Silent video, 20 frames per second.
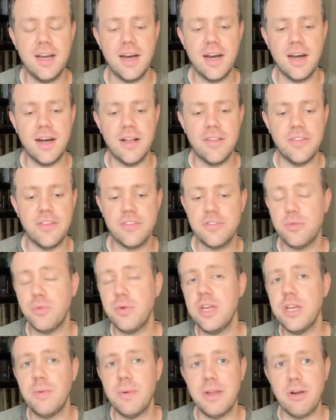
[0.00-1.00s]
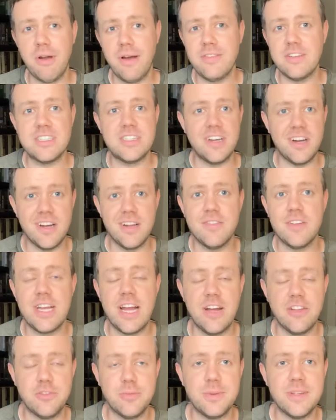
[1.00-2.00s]
This week we don't have a ton of
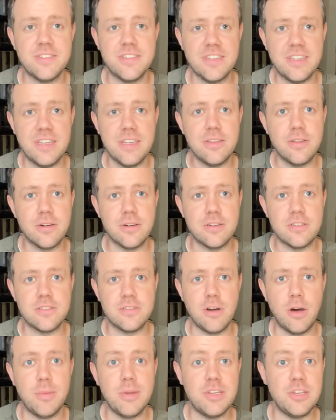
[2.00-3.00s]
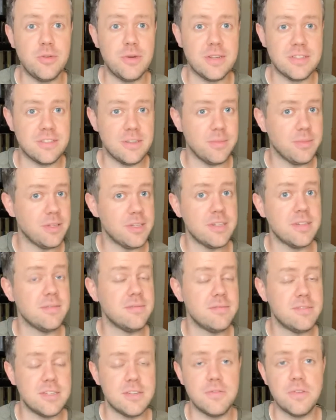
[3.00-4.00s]
announcements either, so I'll be doing something
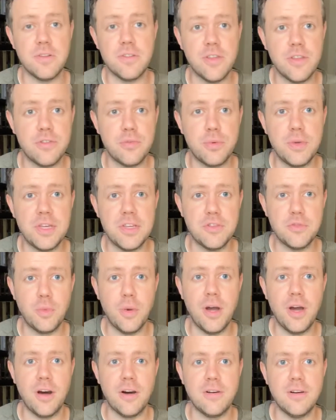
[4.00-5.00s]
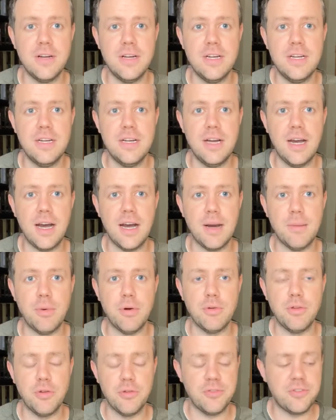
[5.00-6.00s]
different this week as well.
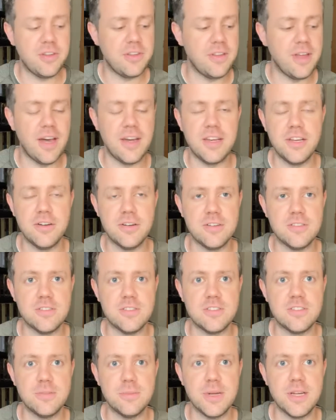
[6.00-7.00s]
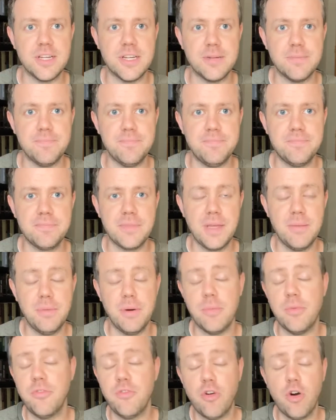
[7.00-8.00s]
But you'll see that here in just a minute.
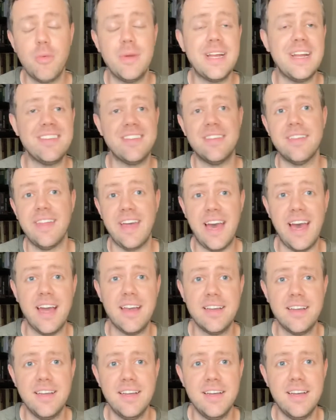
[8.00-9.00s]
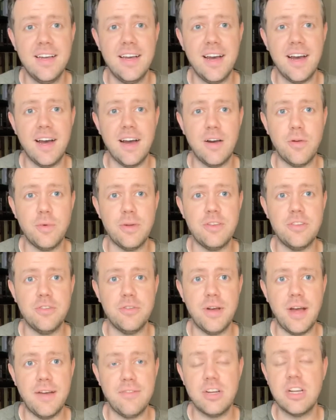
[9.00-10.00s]
But before we get to that, we
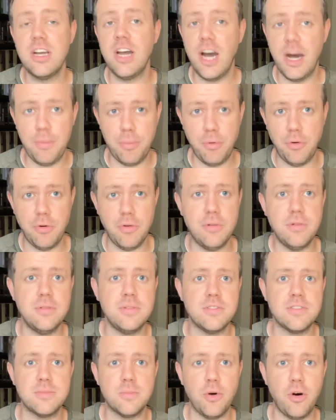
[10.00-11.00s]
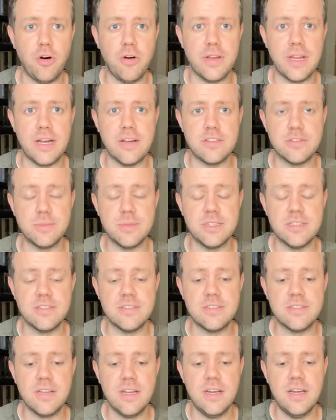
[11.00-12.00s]
do have a couple small
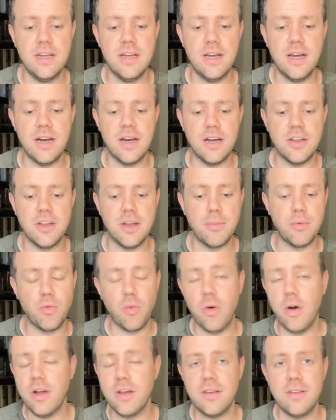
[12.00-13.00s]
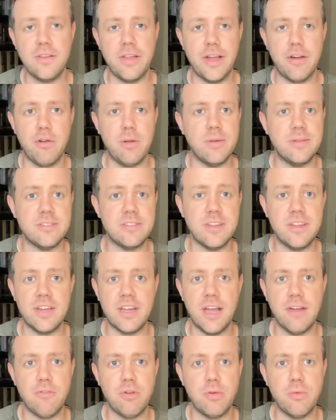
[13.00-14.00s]
announcements. Number one, like we were
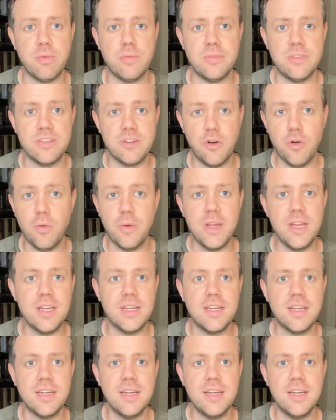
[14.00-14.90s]
saying every single week,